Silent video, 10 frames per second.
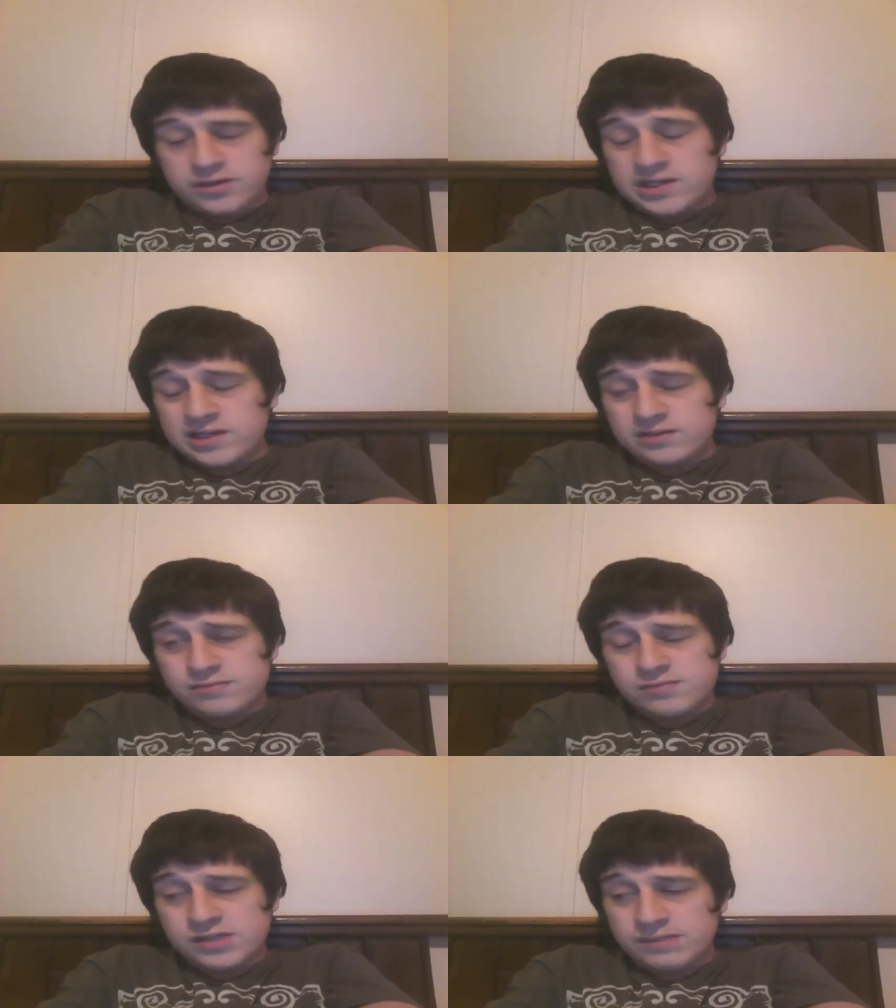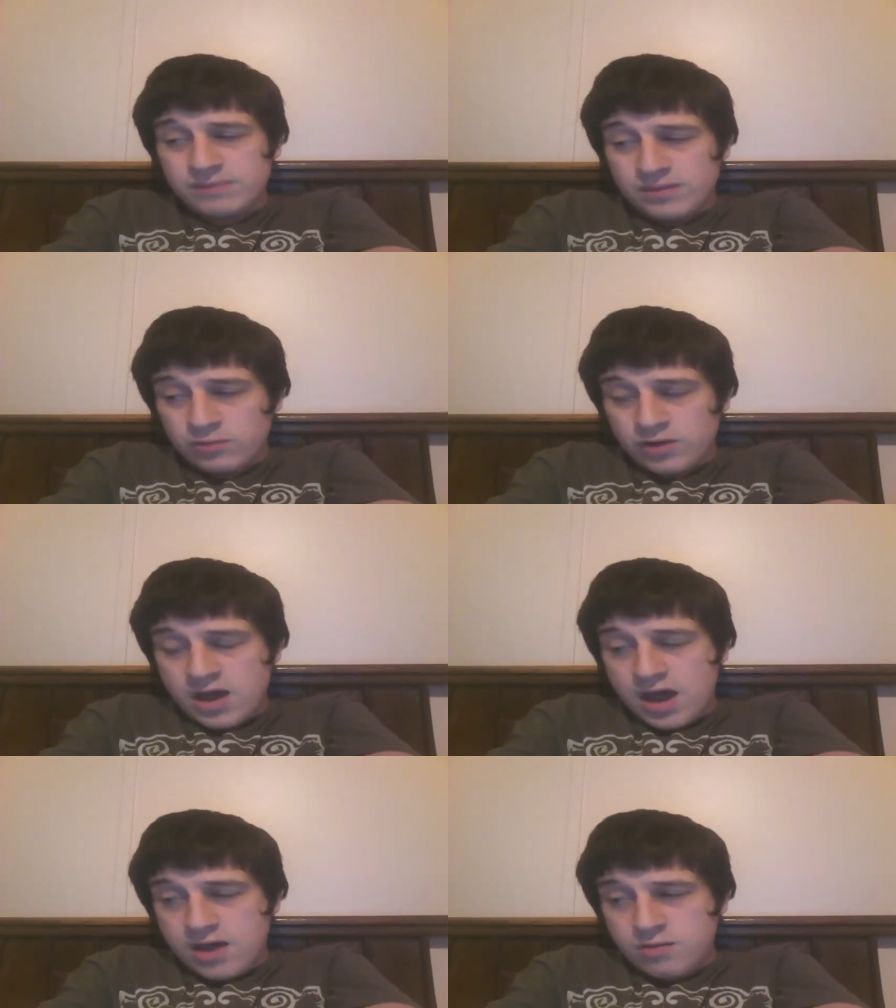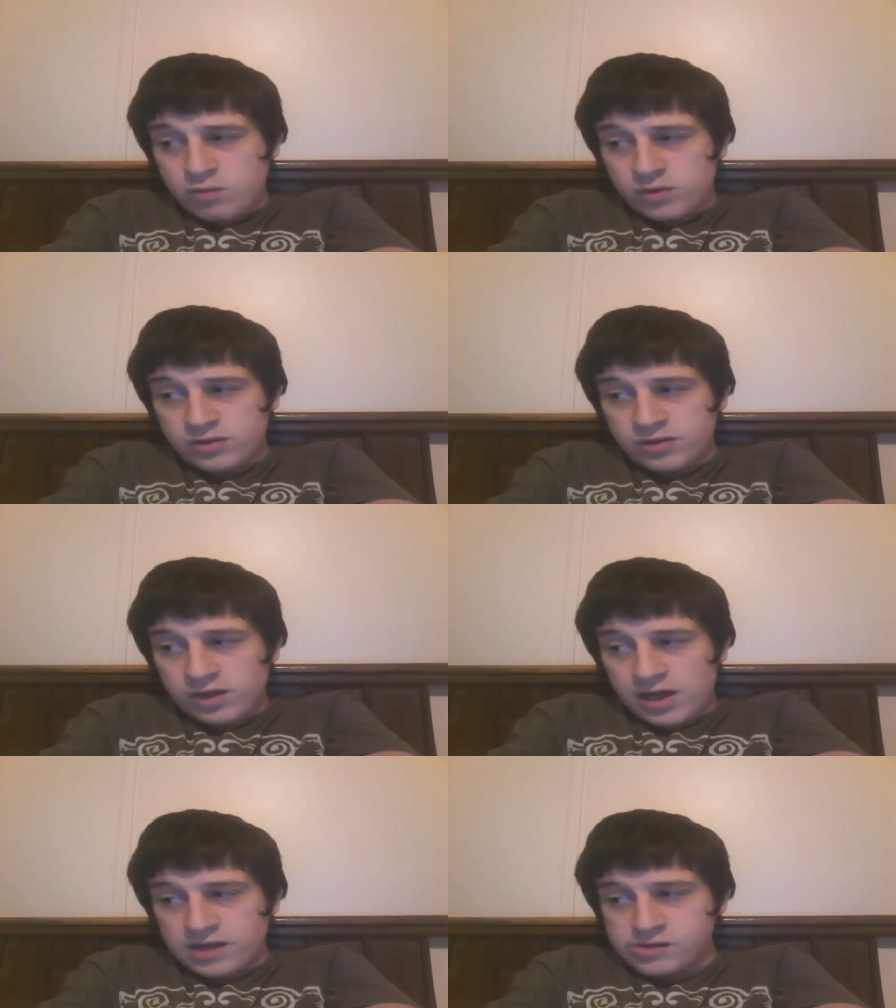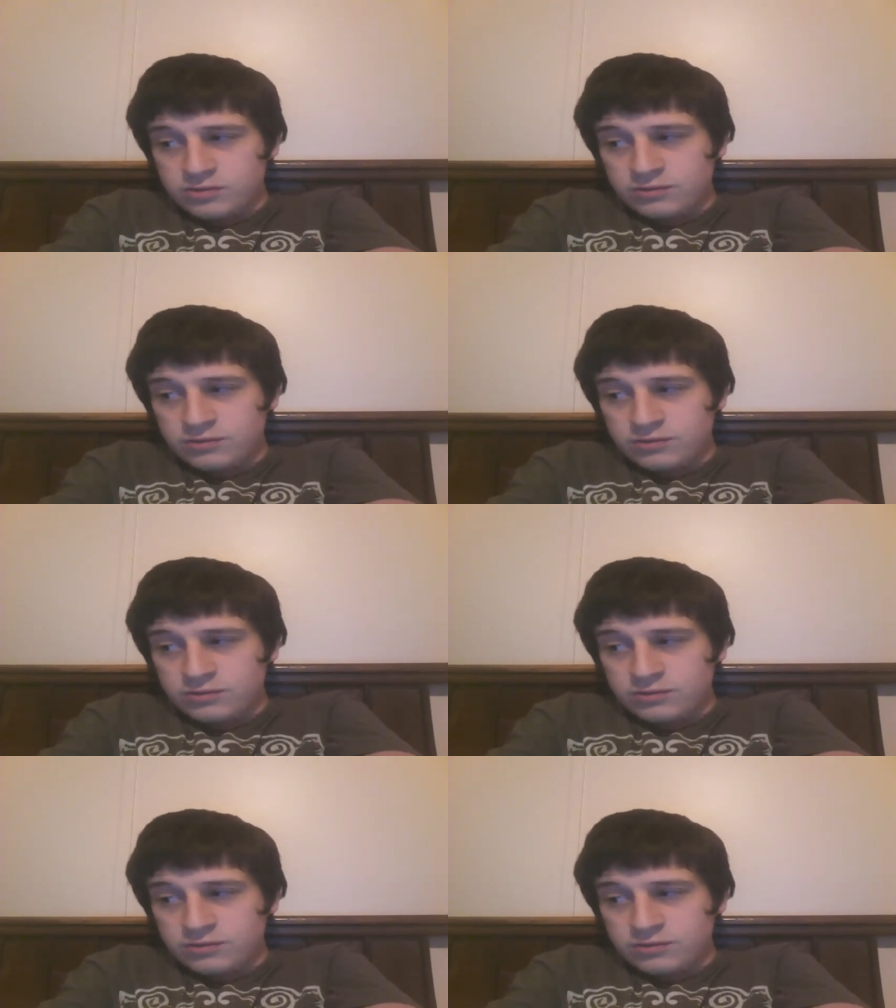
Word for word: And the memory I would I,